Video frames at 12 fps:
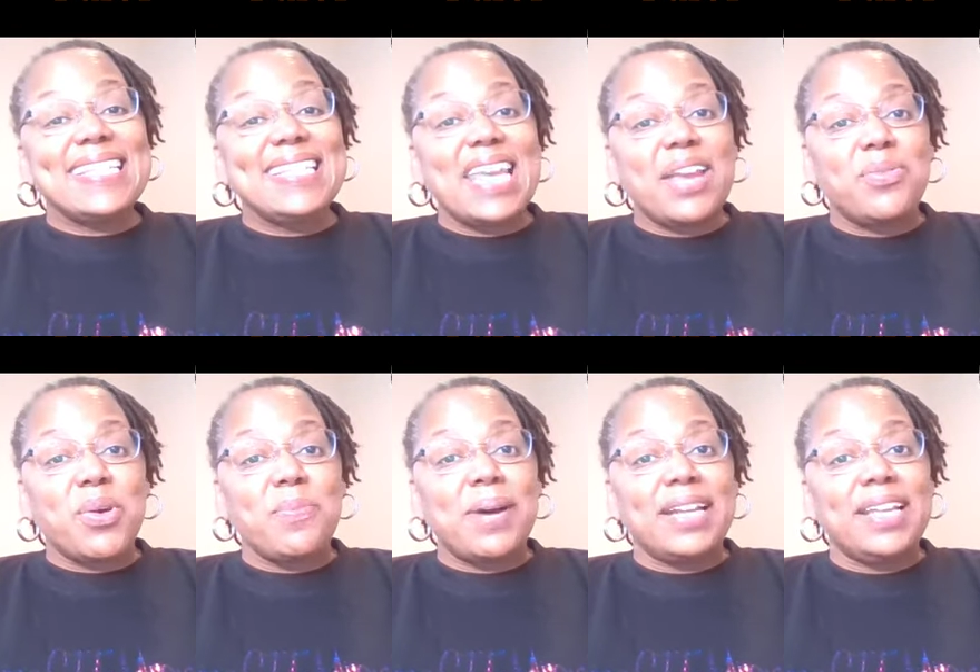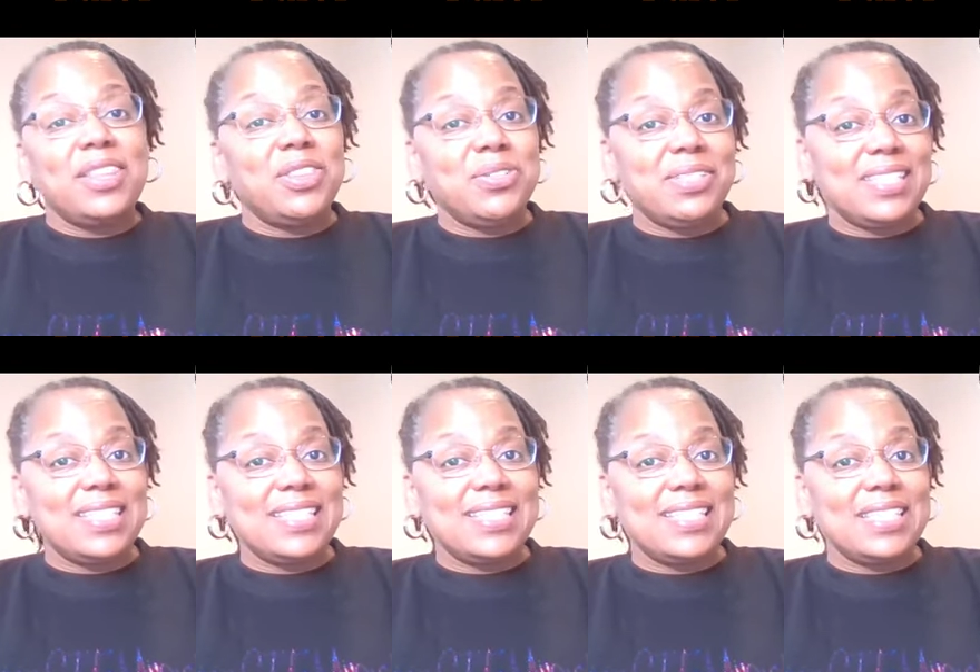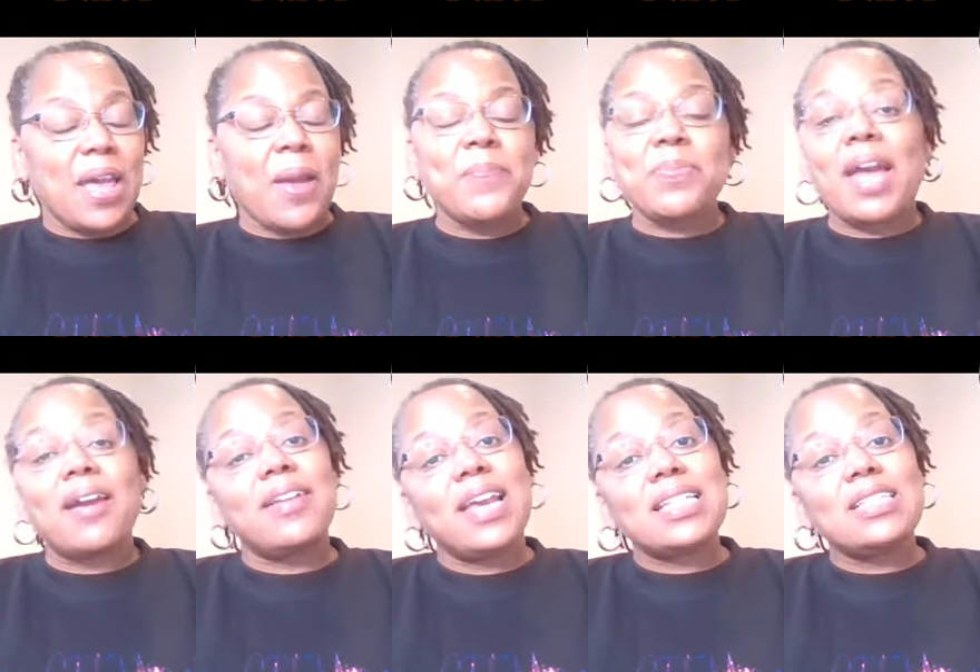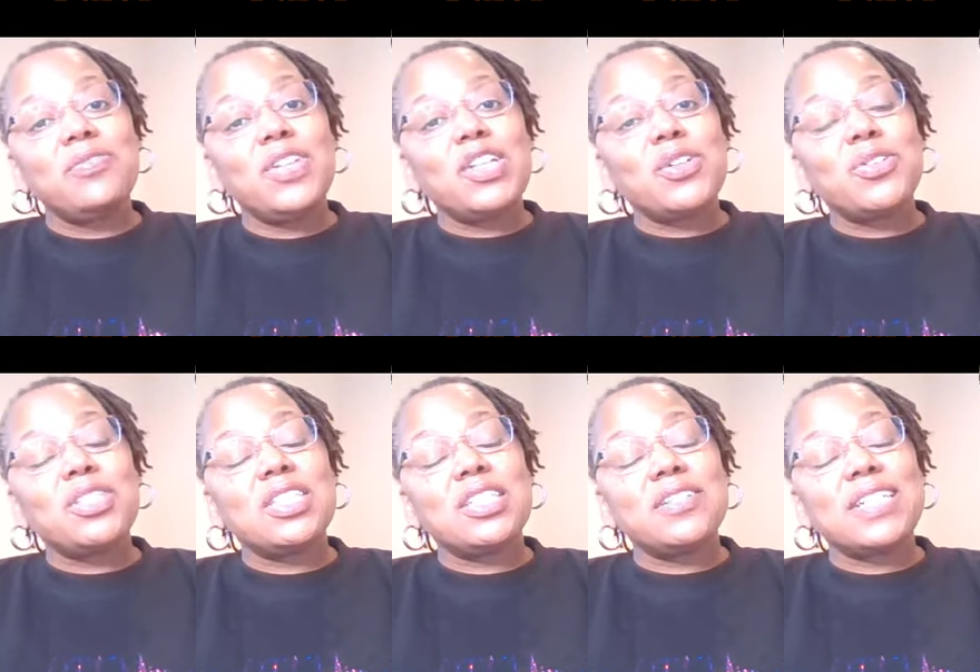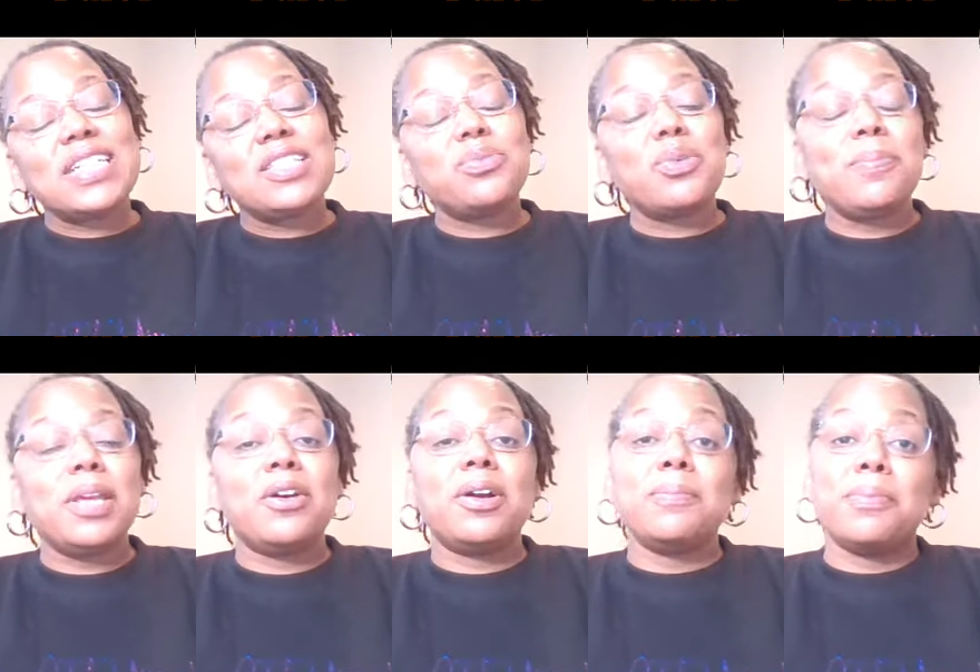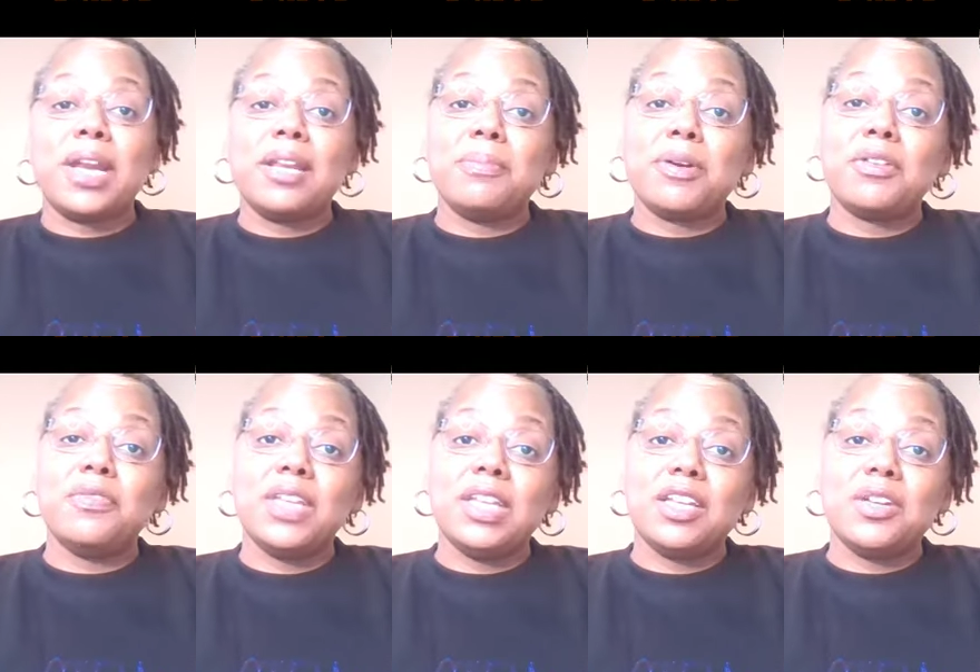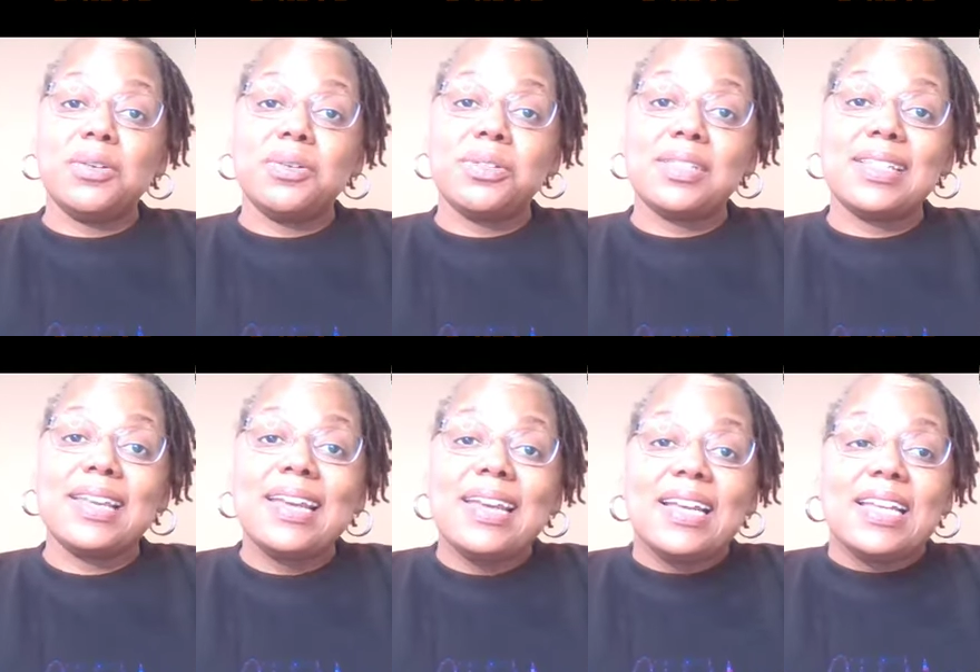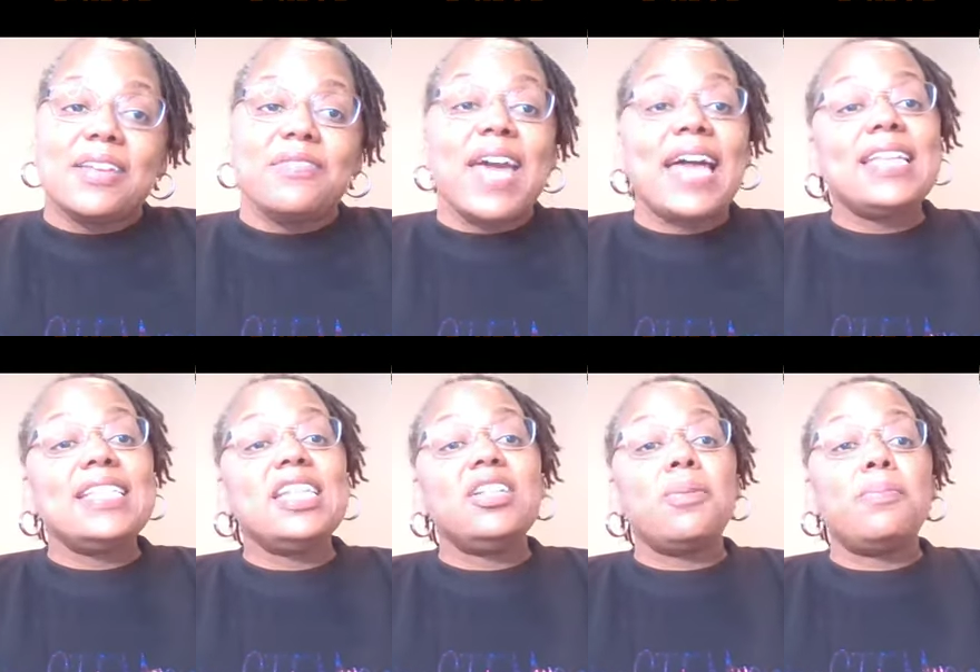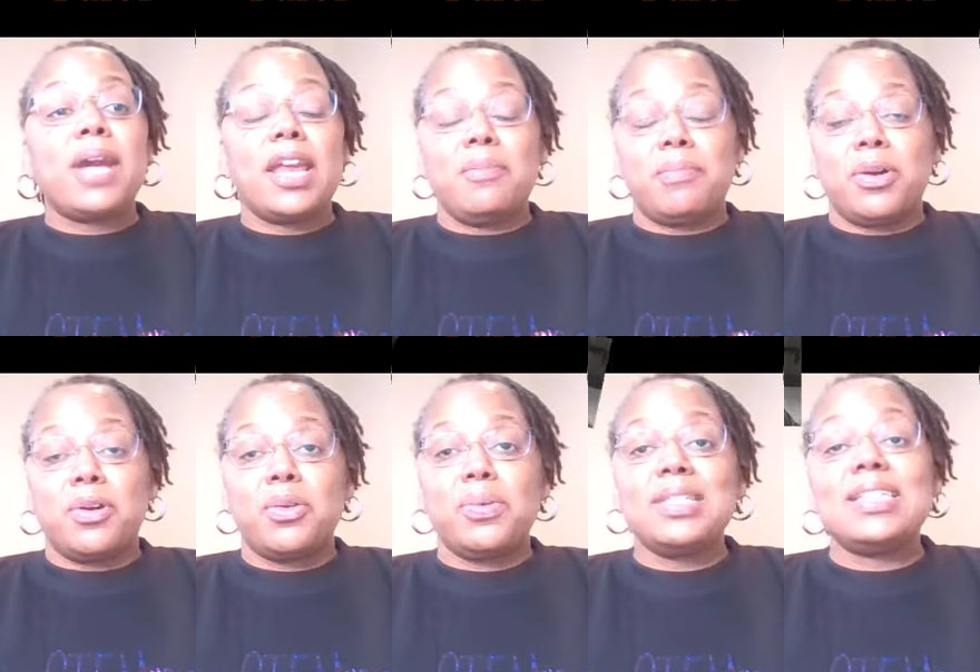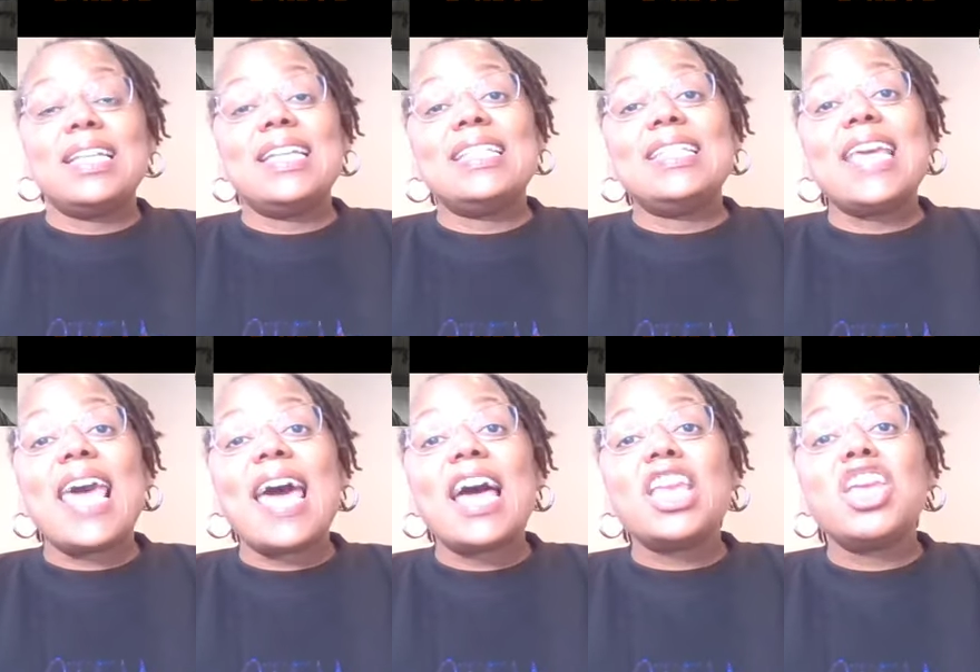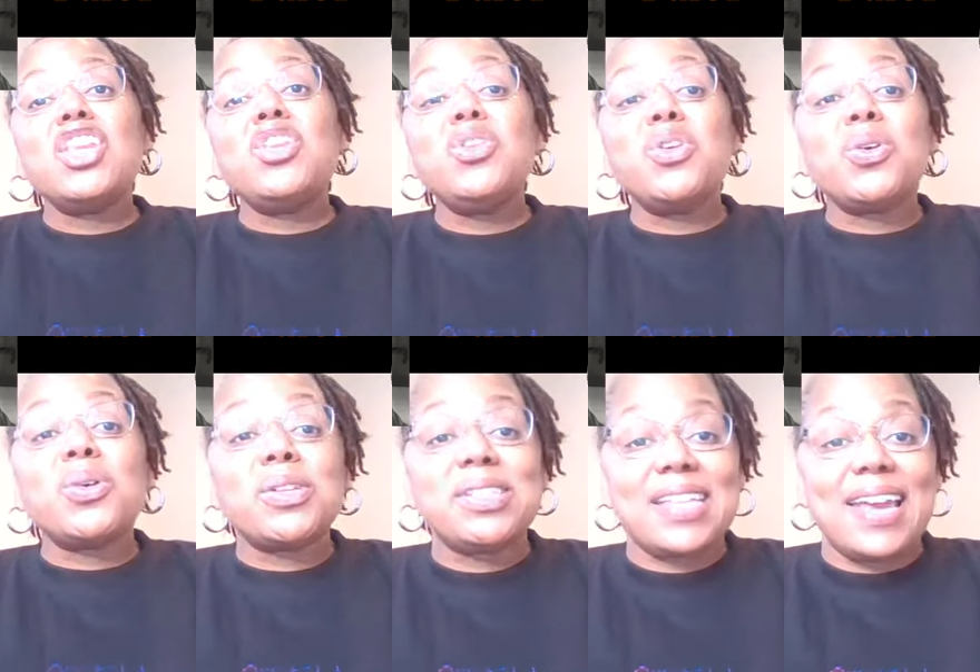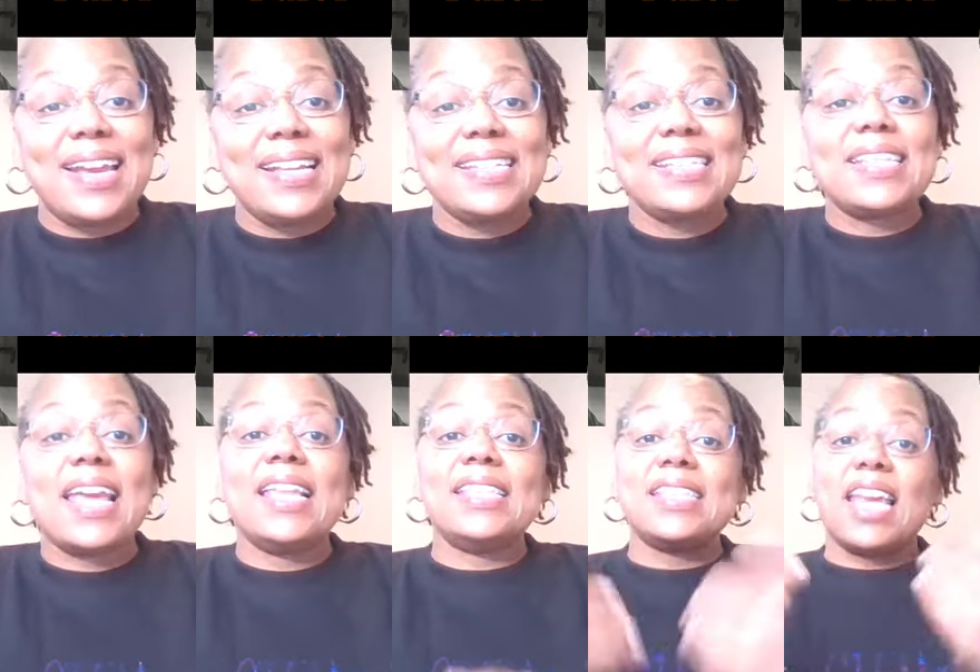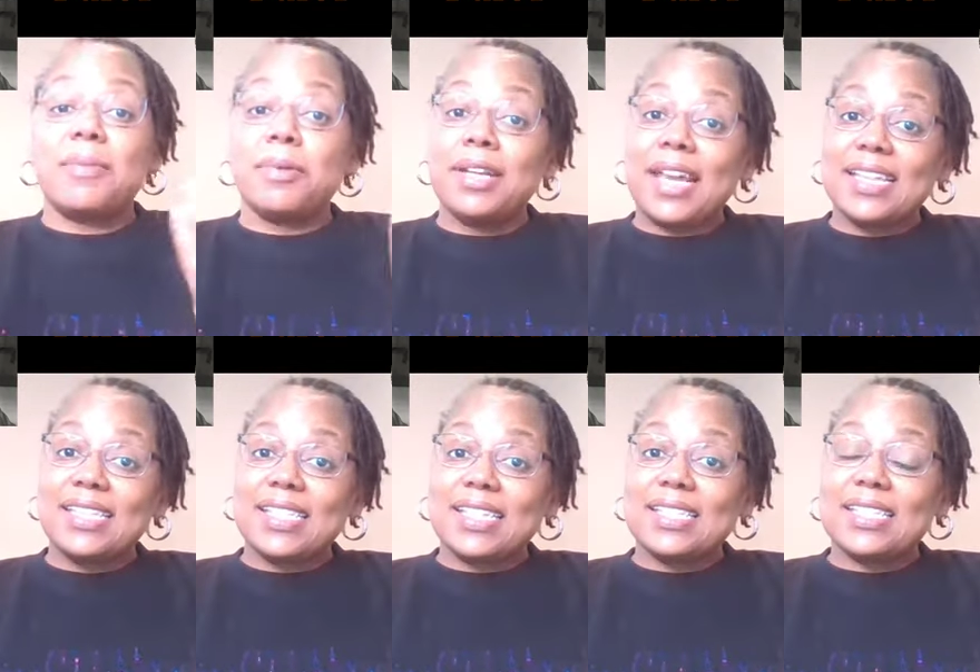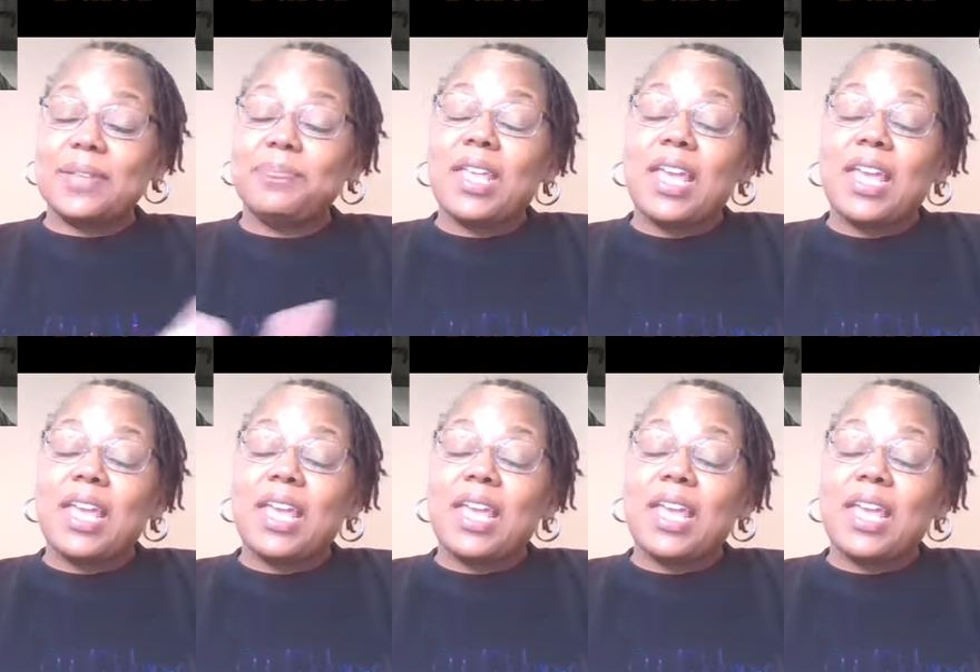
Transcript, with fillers: Good day, robot enthusiasts. Our next video series will be on Braitenberg vehicles. Valentino Braitenberg was an Italian neuroscientist and cyberneticist.